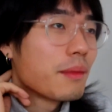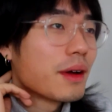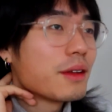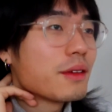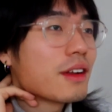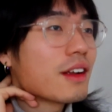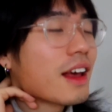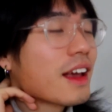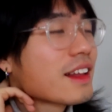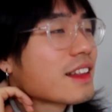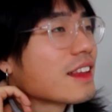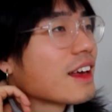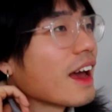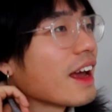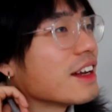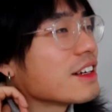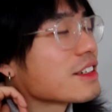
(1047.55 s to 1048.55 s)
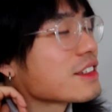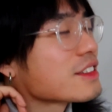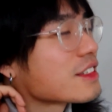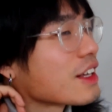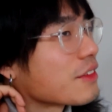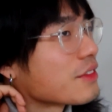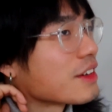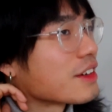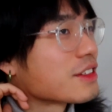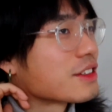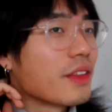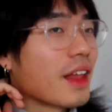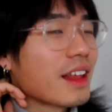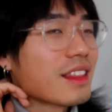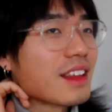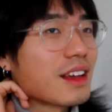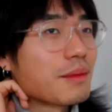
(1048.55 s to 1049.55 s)
But you know, like the Asian stuff, there's
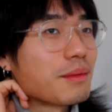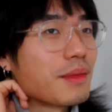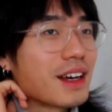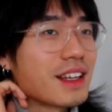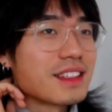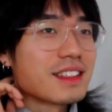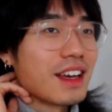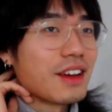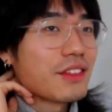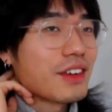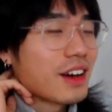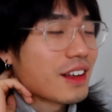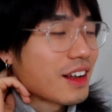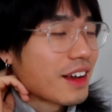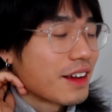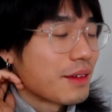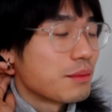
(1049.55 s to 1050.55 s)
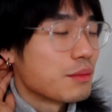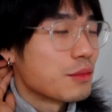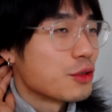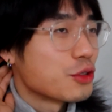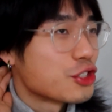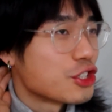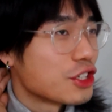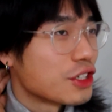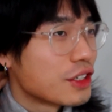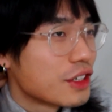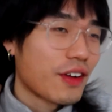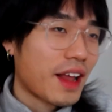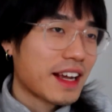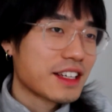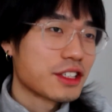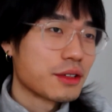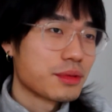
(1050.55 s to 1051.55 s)
nothing, but they've got like a Muji
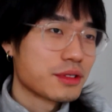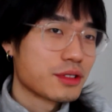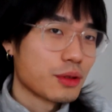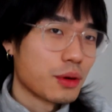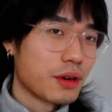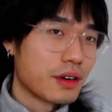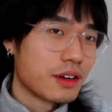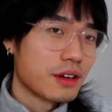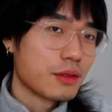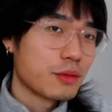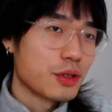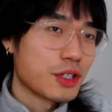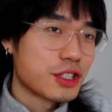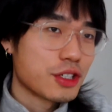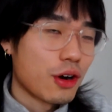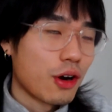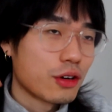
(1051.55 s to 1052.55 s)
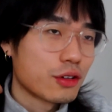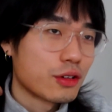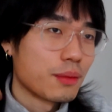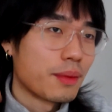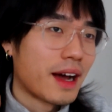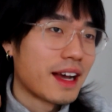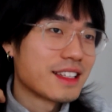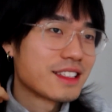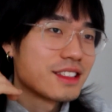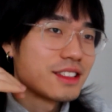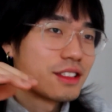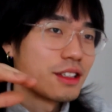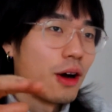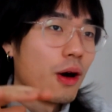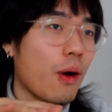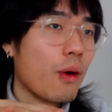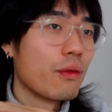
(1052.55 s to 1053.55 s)
flagship store, which occupies
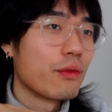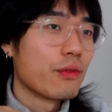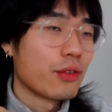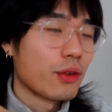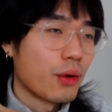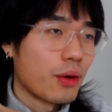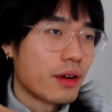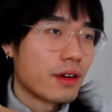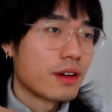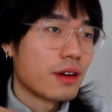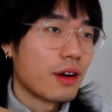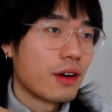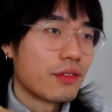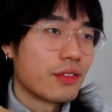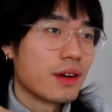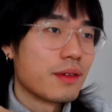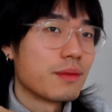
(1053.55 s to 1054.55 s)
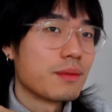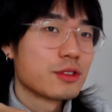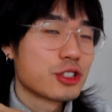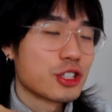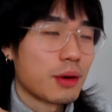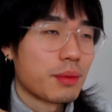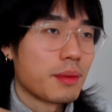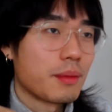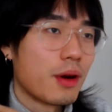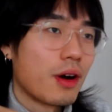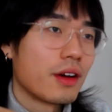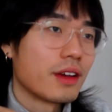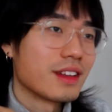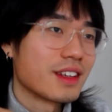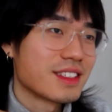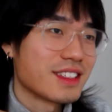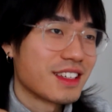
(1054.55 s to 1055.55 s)
the whole floor of a shopping mall
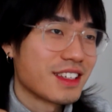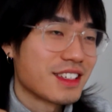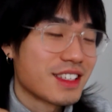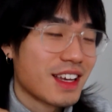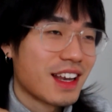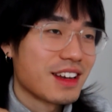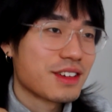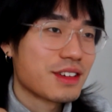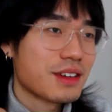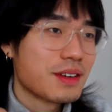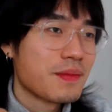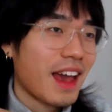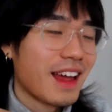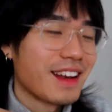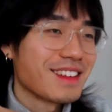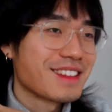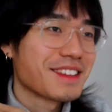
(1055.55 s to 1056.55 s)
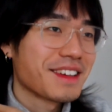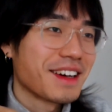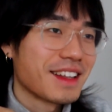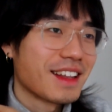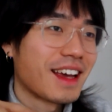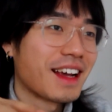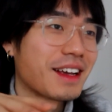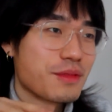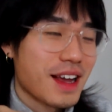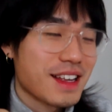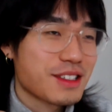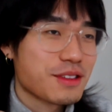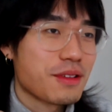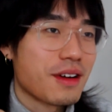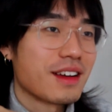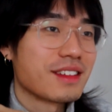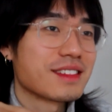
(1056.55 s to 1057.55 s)
in the city center. And it's got like
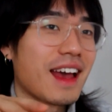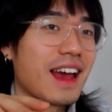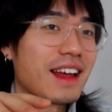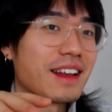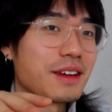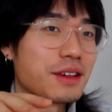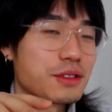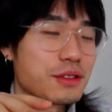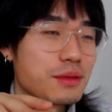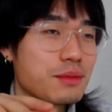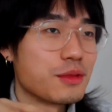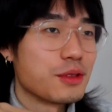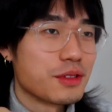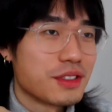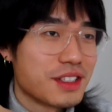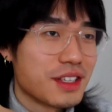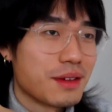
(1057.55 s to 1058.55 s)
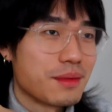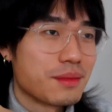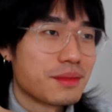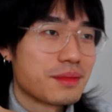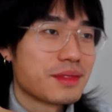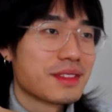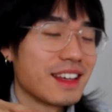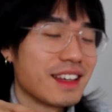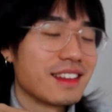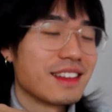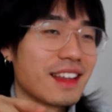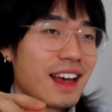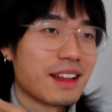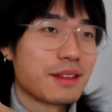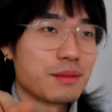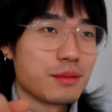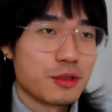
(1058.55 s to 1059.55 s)
restaurant and also museum in
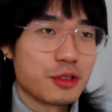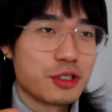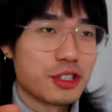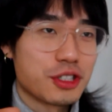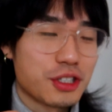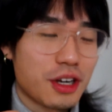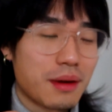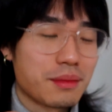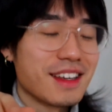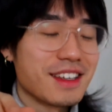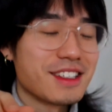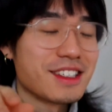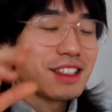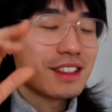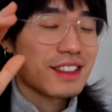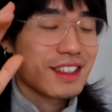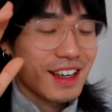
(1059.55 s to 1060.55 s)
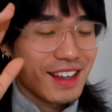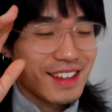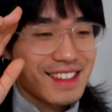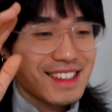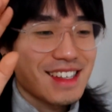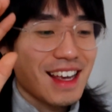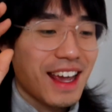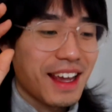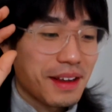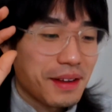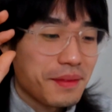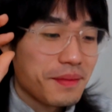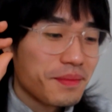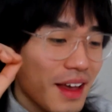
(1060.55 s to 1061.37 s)
that Muji shop. It's just insane.